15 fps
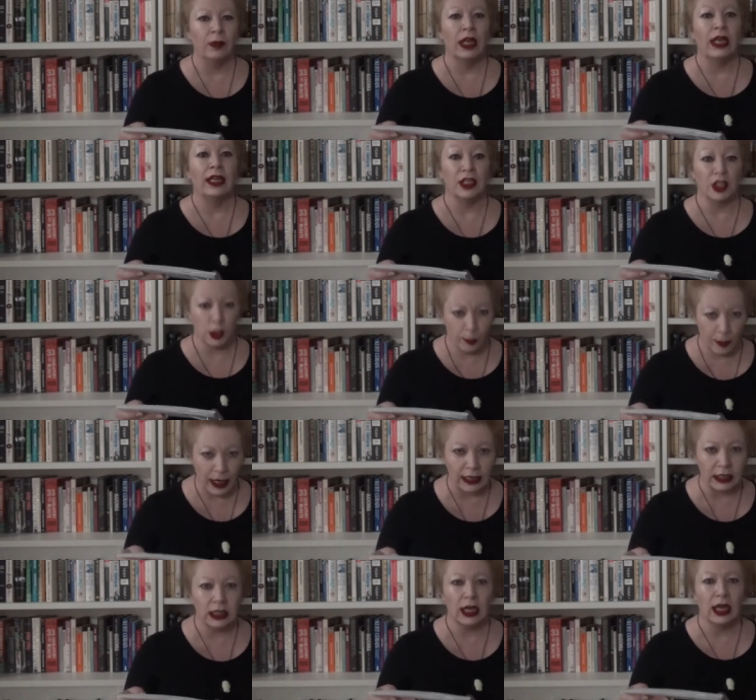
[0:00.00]
is
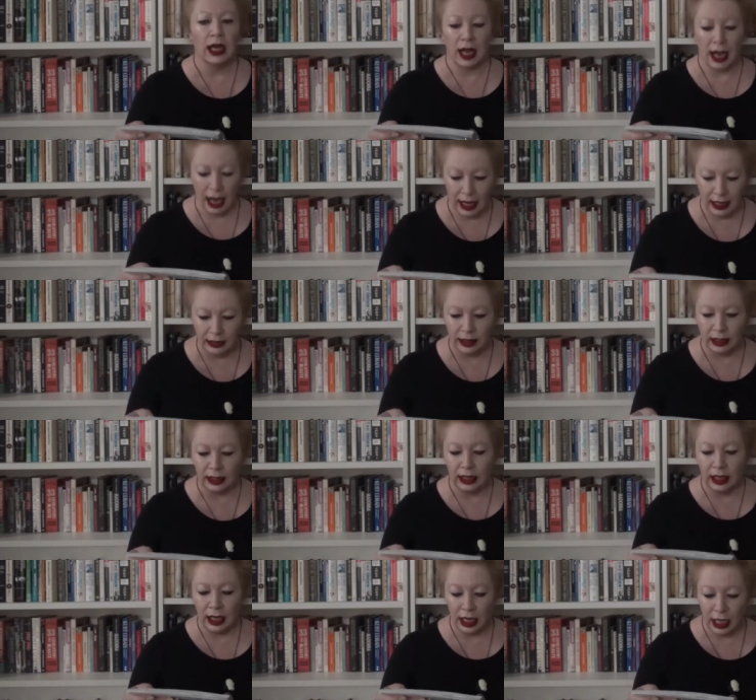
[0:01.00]
spent
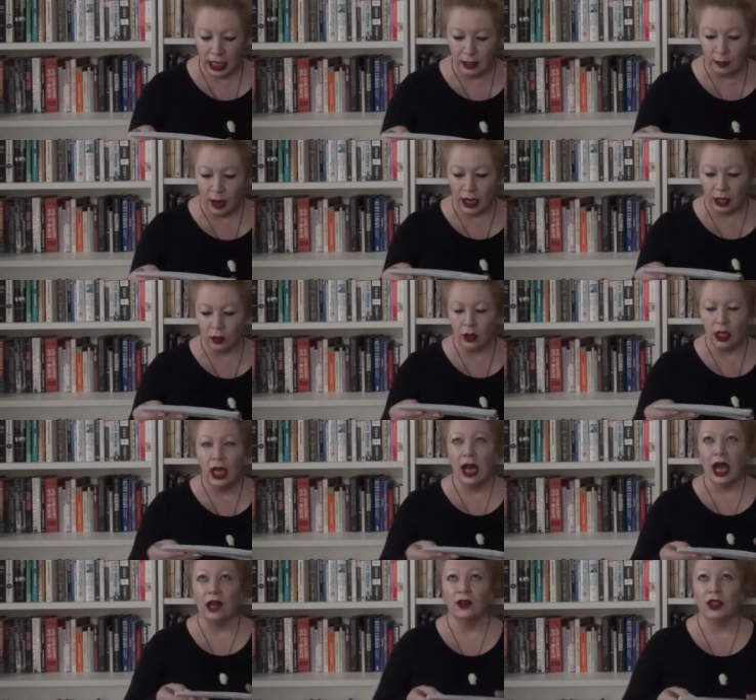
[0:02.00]
handling email.
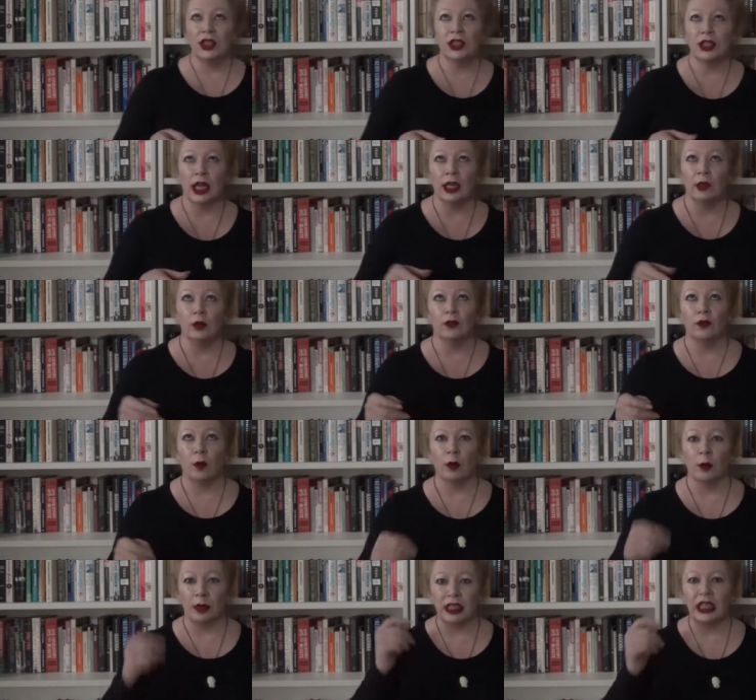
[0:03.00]
And this study was from
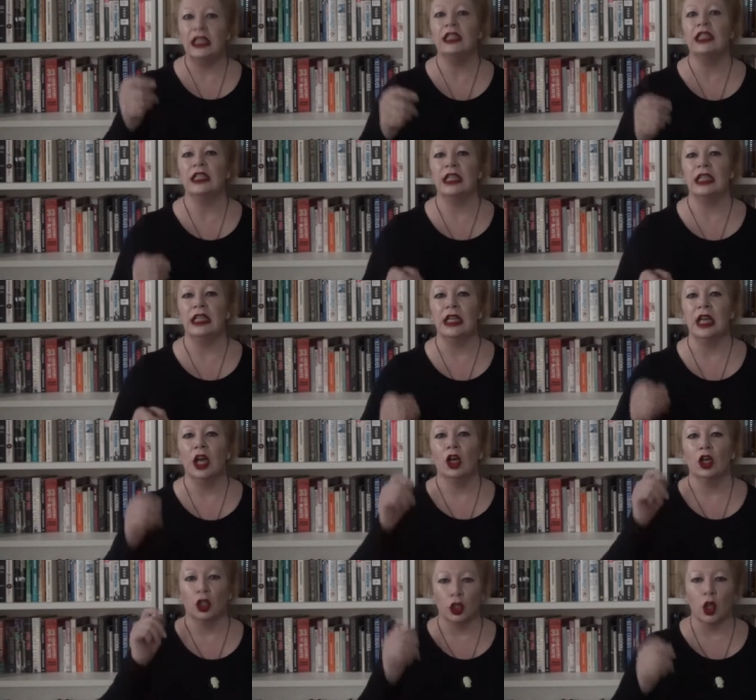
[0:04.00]
the McKinsey
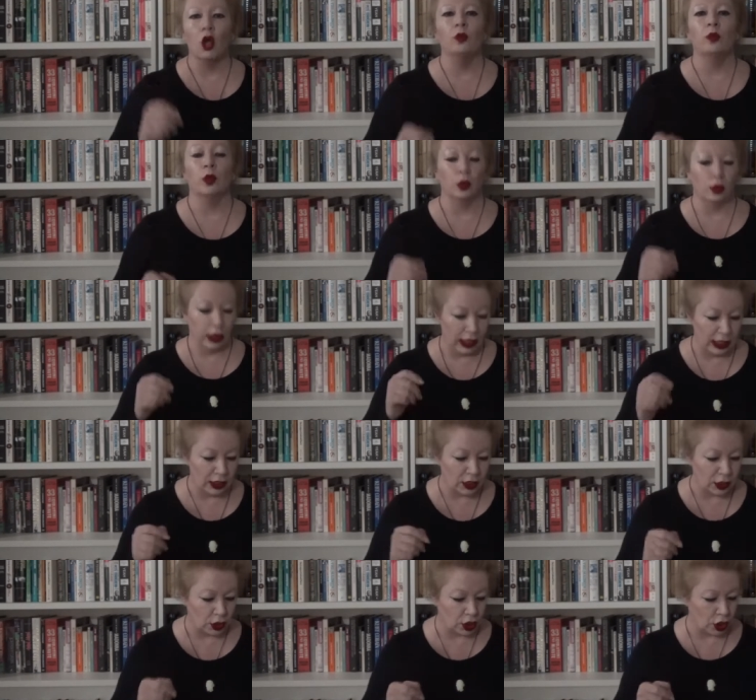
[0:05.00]
Global
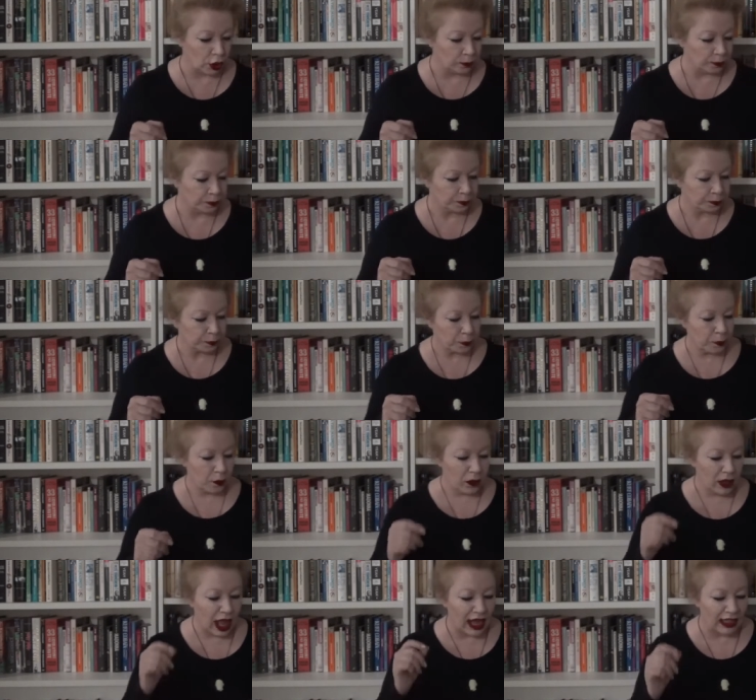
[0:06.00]
Institute.
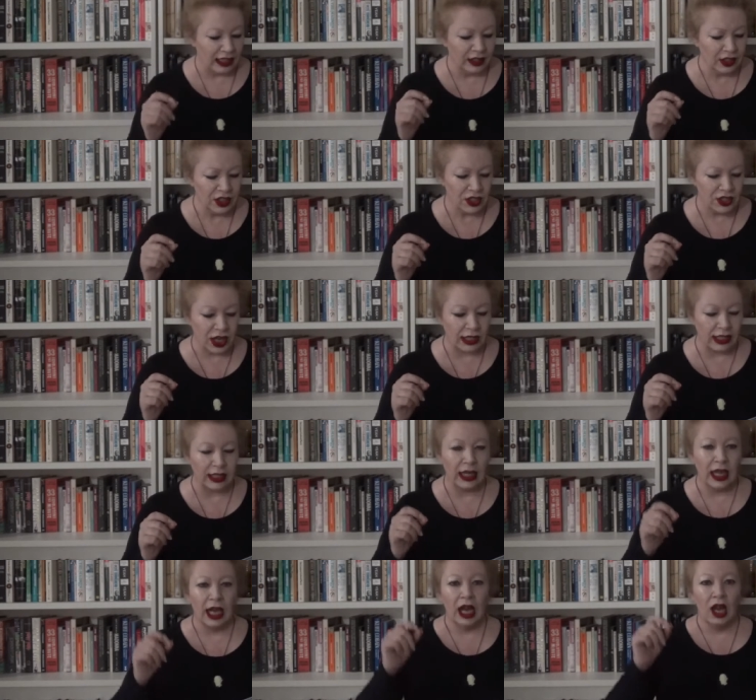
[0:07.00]
And in this study,
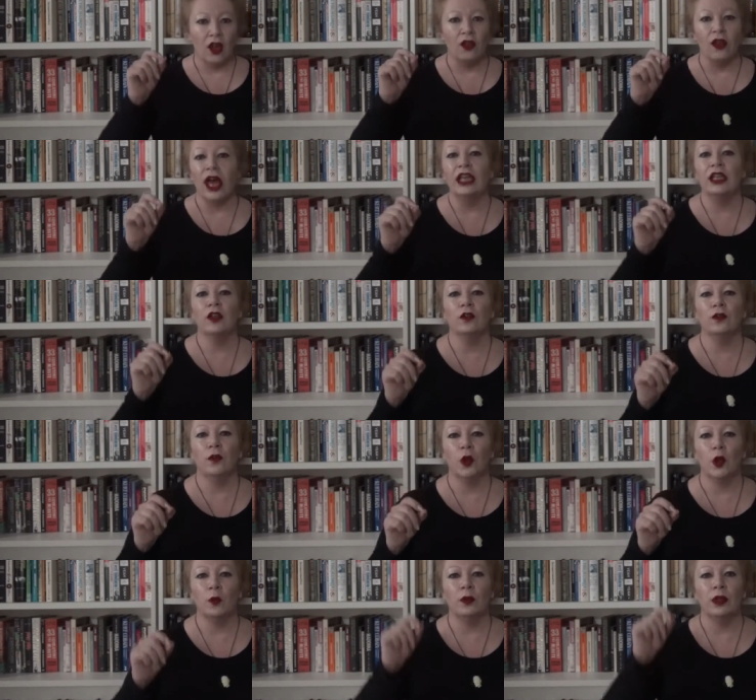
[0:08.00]
they
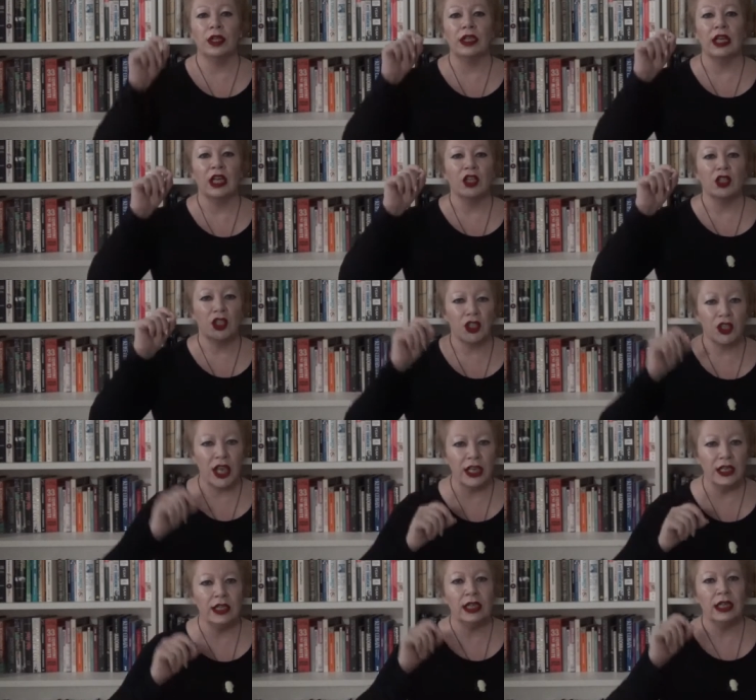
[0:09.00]
confirmed that
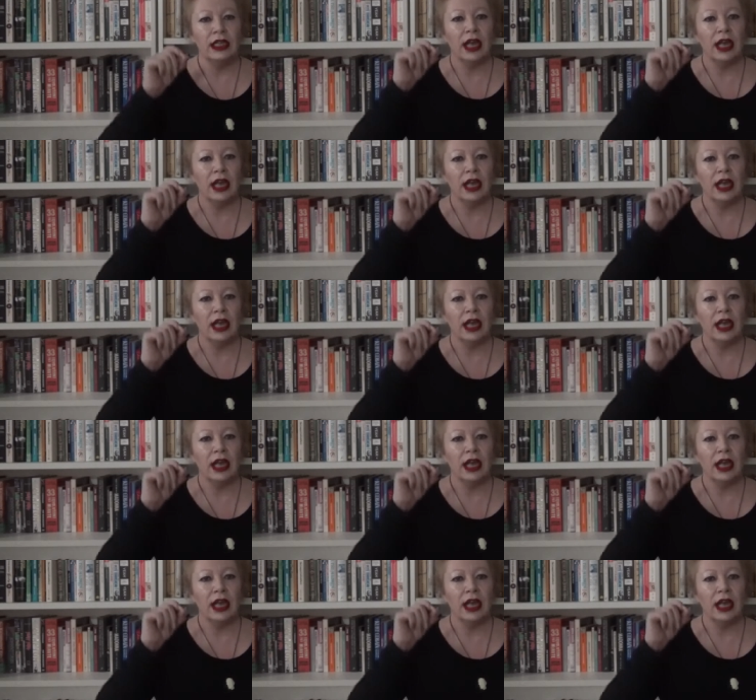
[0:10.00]
sending